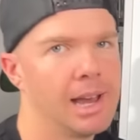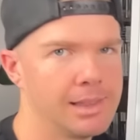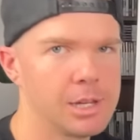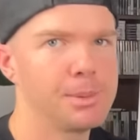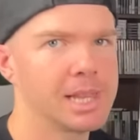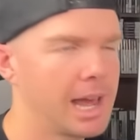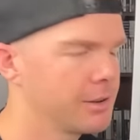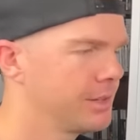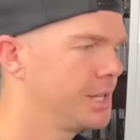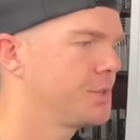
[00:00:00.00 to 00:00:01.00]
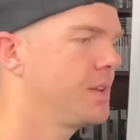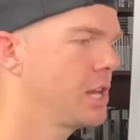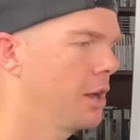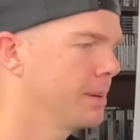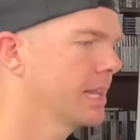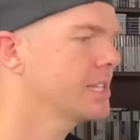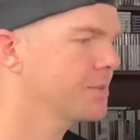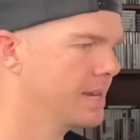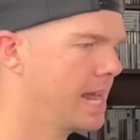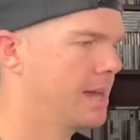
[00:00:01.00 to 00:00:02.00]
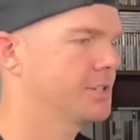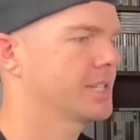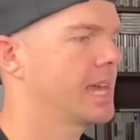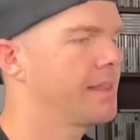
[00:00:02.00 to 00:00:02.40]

a little bit later in this video, but let's for now just